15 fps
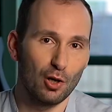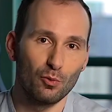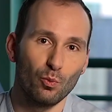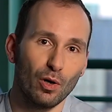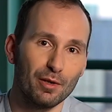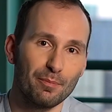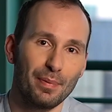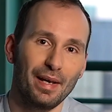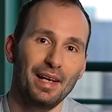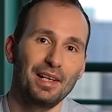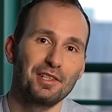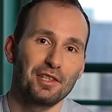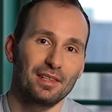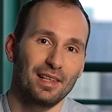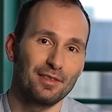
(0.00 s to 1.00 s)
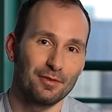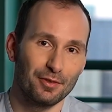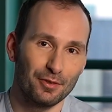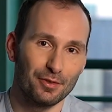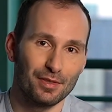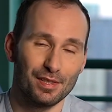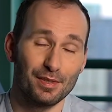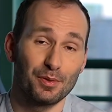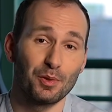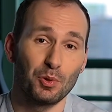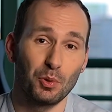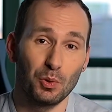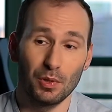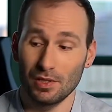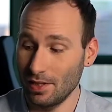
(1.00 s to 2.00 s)
On one page, it introduces the
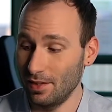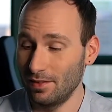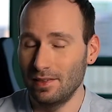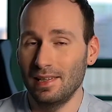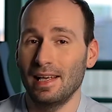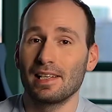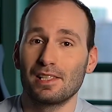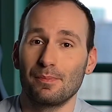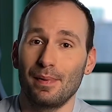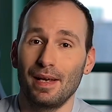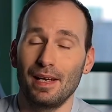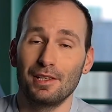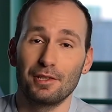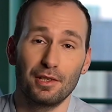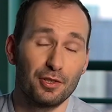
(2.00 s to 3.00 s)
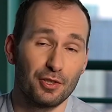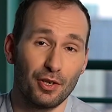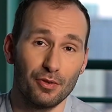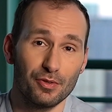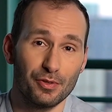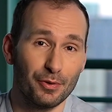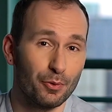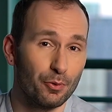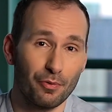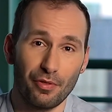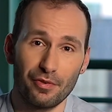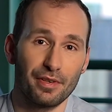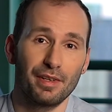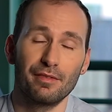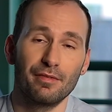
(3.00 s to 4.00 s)
chords. On the next page, it shows you all
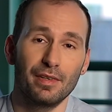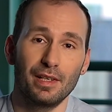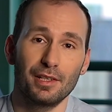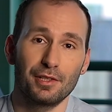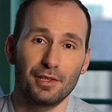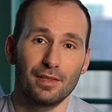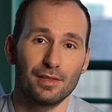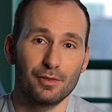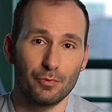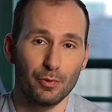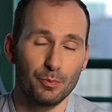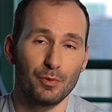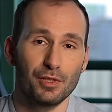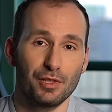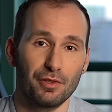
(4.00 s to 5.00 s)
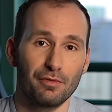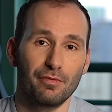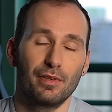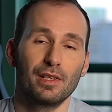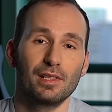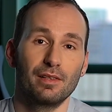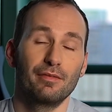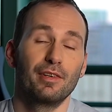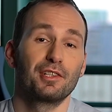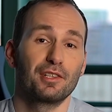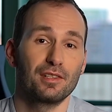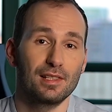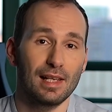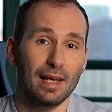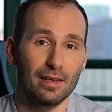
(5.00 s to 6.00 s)
3 inversions: root position, first
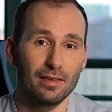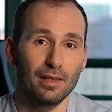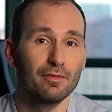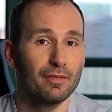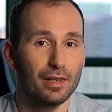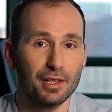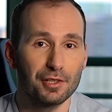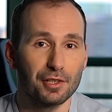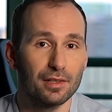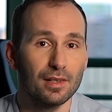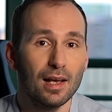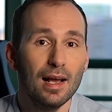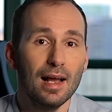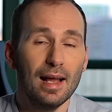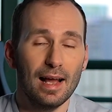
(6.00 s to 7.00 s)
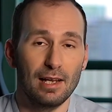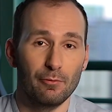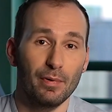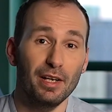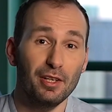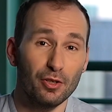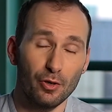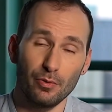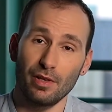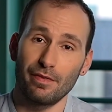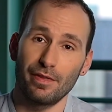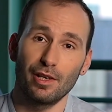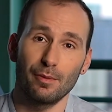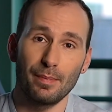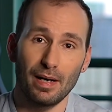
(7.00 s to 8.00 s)
inversion, second inversion. And when you know
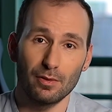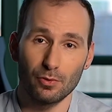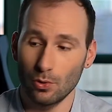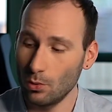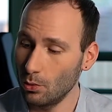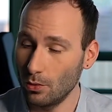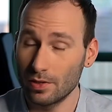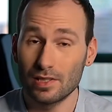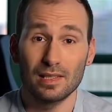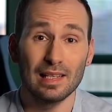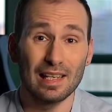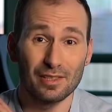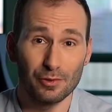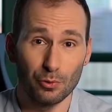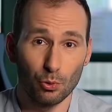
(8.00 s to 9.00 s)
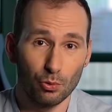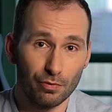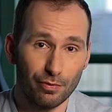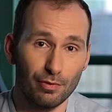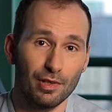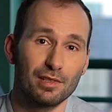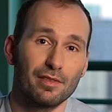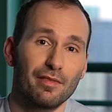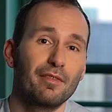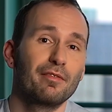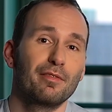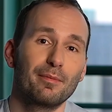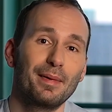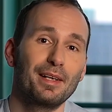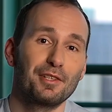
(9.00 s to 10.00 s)
nothing about chords, that's an awful lot of
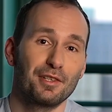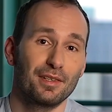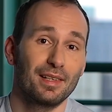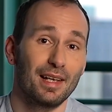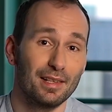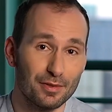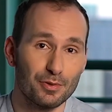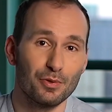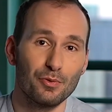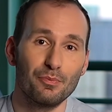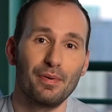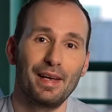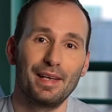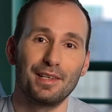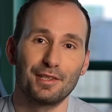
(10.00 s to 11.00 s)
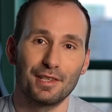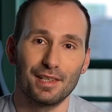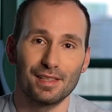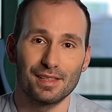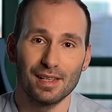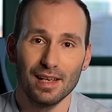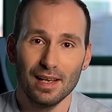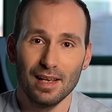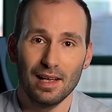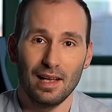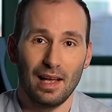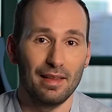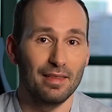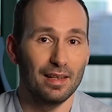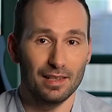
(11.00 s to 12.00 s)
information in 2 pages.
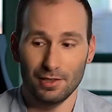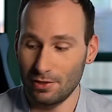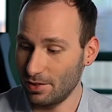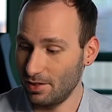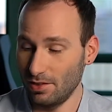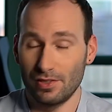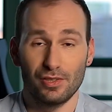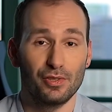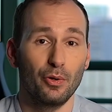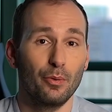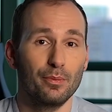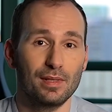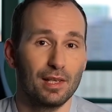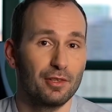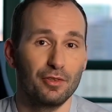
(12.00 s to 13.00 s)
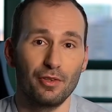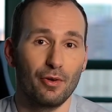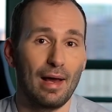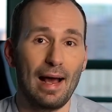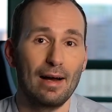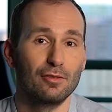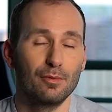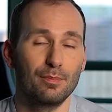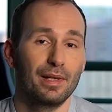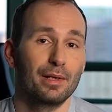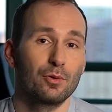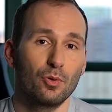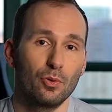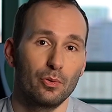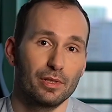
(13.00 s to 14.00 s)
And then it just assumes that you know how to play
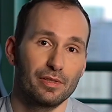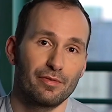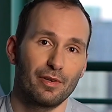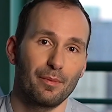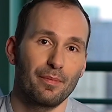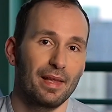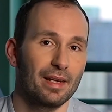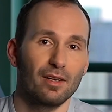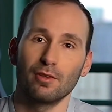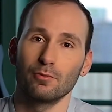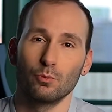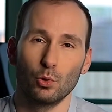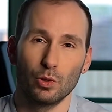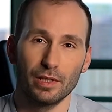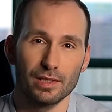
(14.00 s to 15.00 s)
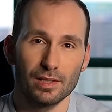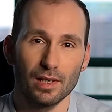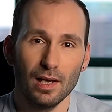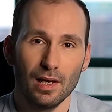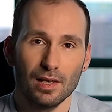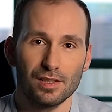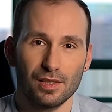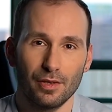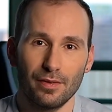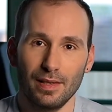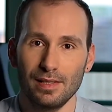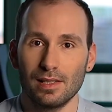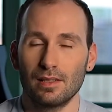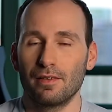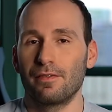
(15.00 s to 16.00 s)
chords from then onwards. So
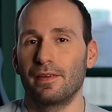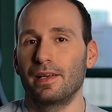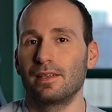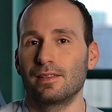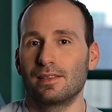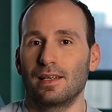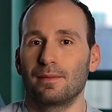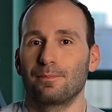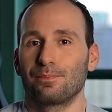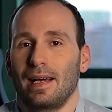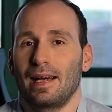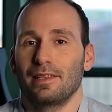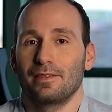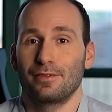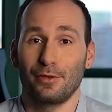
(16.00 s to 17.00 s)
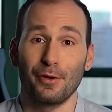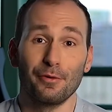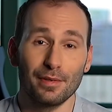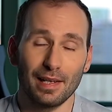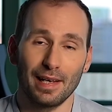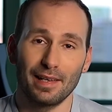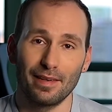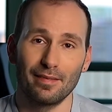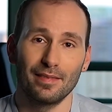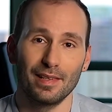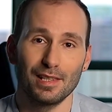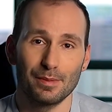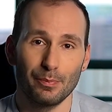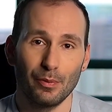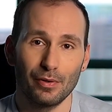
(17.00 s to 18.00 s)
these are the things that I don't like in
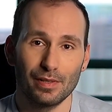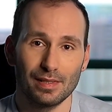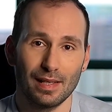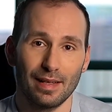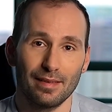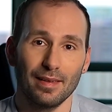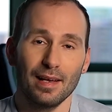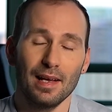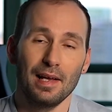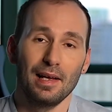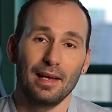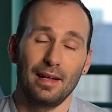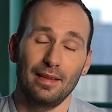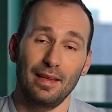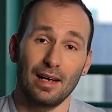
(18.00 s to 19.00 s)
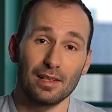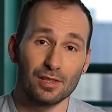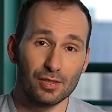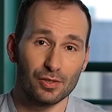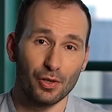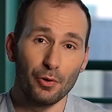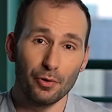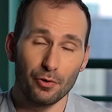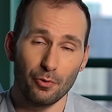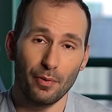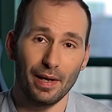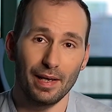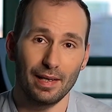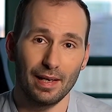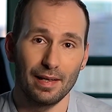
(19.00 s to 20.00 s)
these books, that they are so
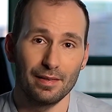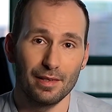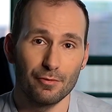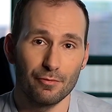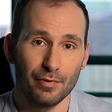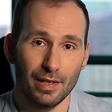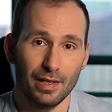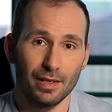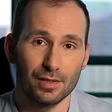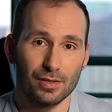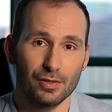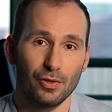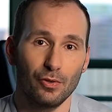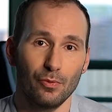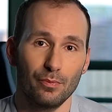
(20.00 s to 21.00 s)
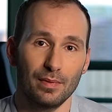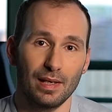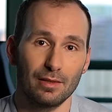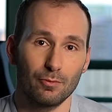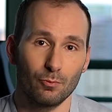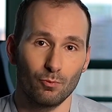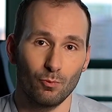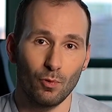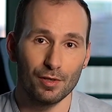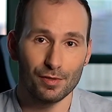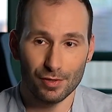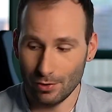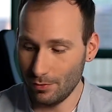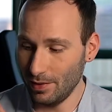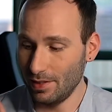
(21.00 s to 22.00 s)
quick and they really assume that
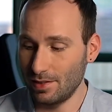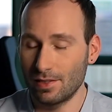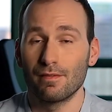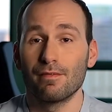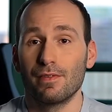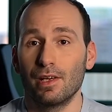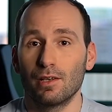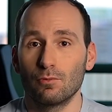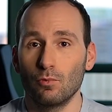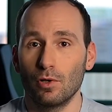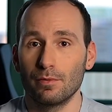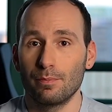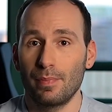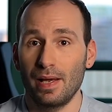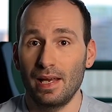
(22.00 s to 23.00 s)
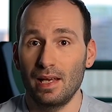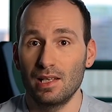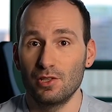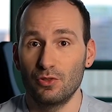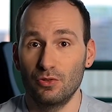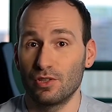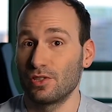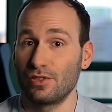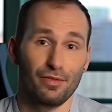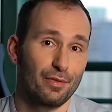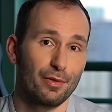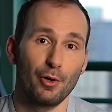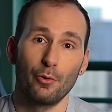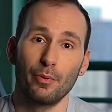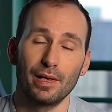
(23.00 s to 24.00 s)
once you read something on 1 page, you just
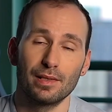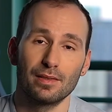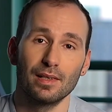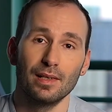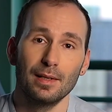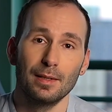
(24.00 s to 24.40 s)
know it.